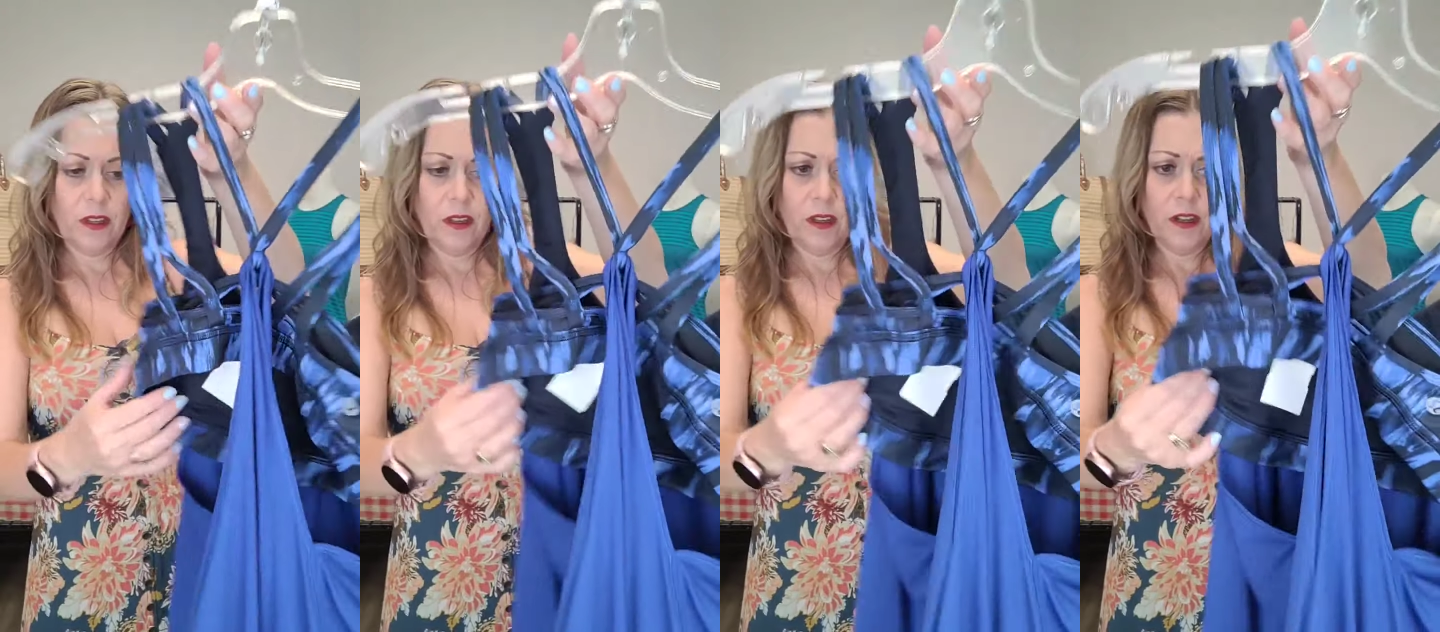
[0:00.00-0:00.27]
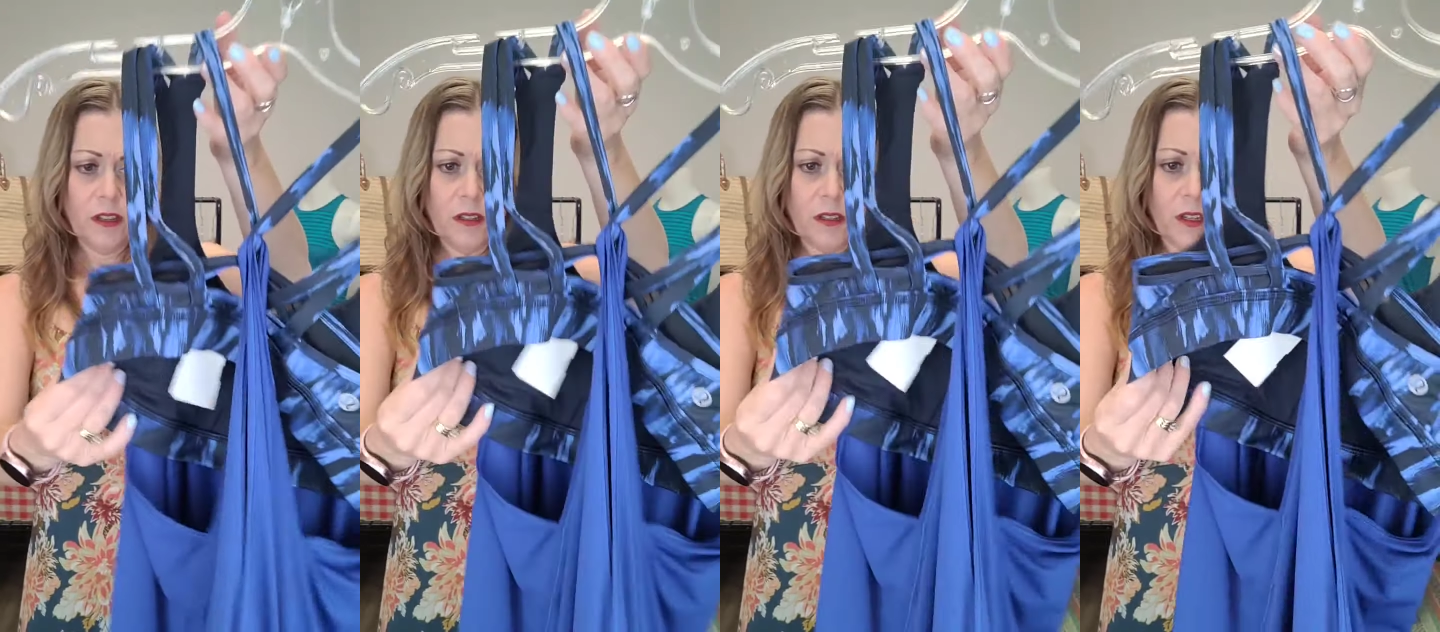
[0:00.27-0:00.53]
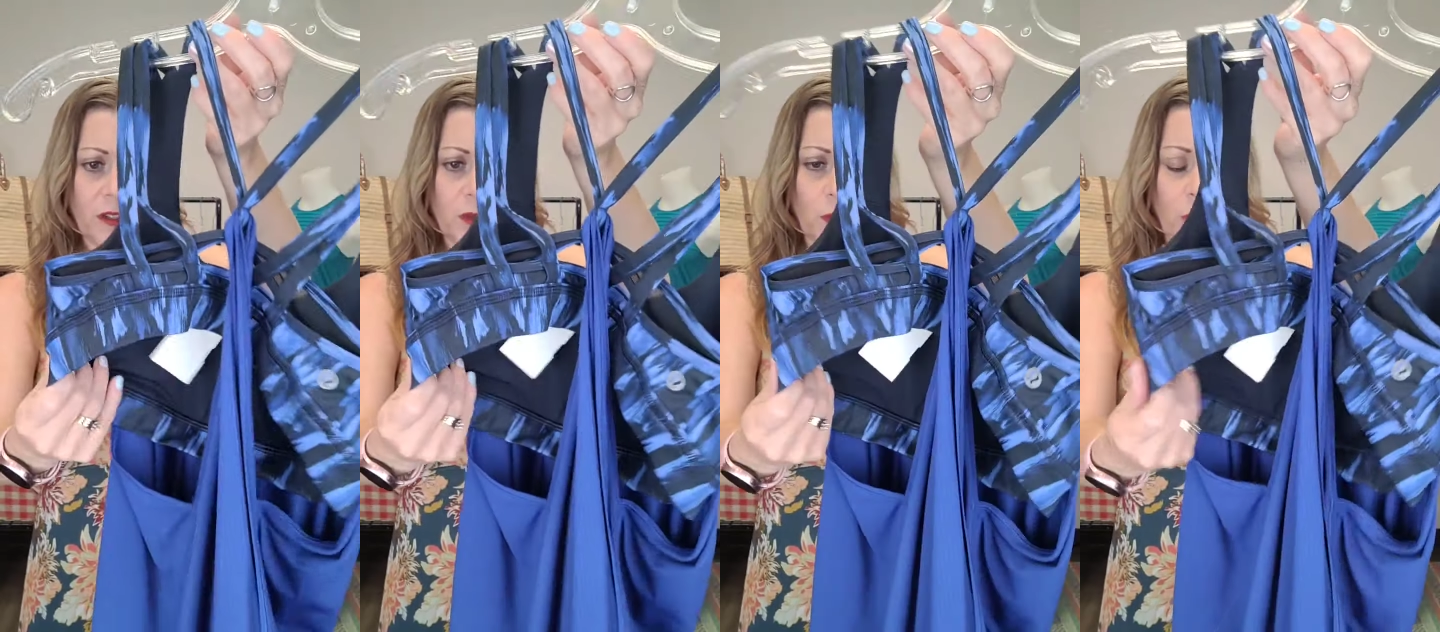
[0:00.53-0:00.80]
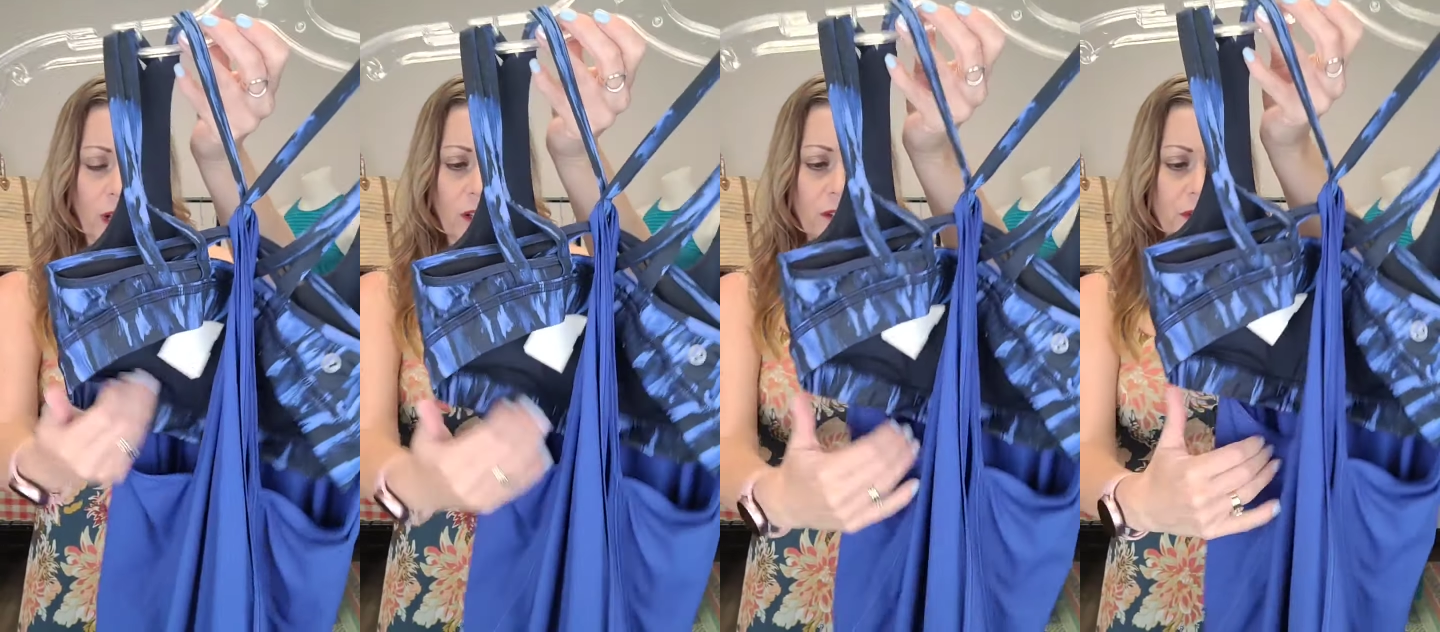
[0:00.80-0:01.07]
in it as
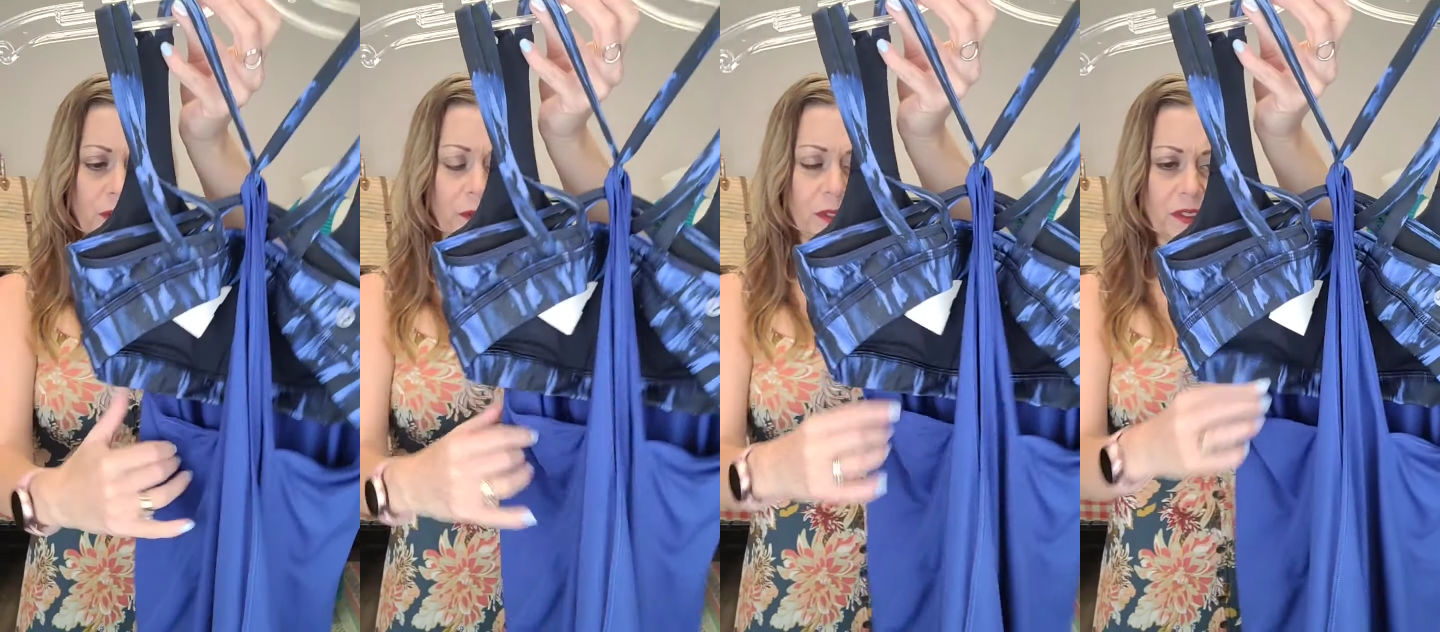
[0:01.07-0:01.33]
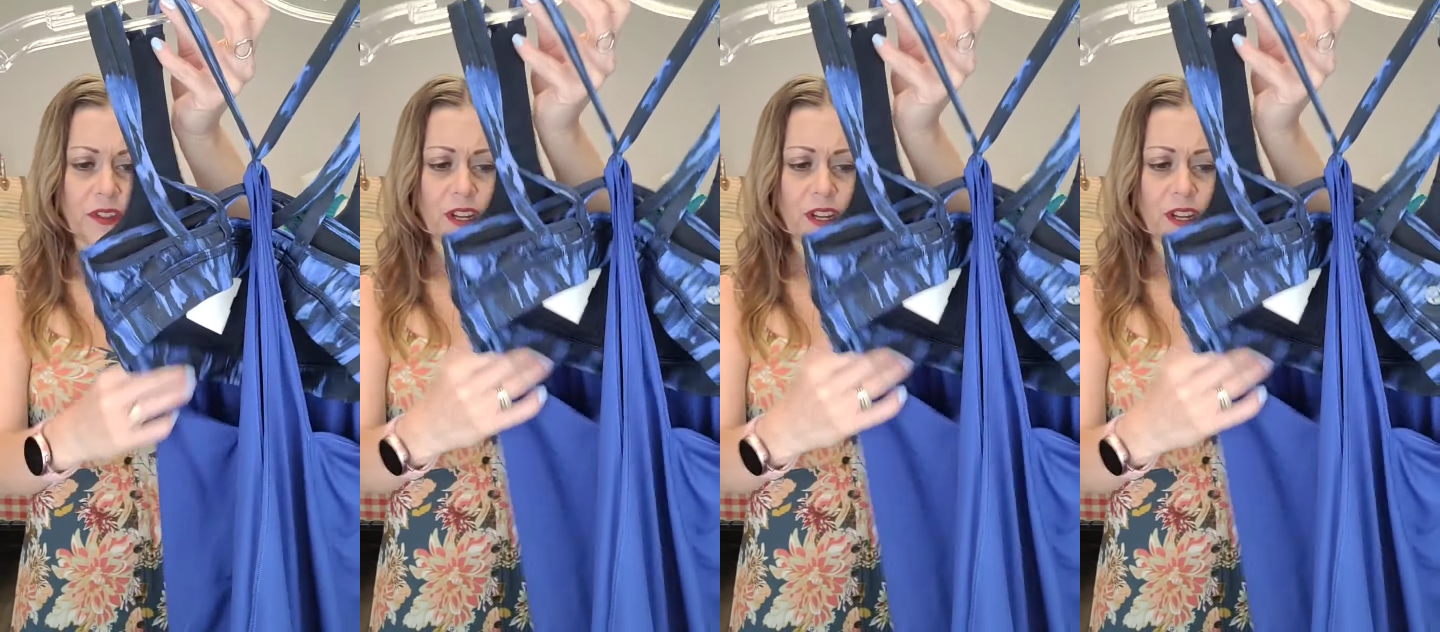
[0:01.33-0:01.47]
well. So it's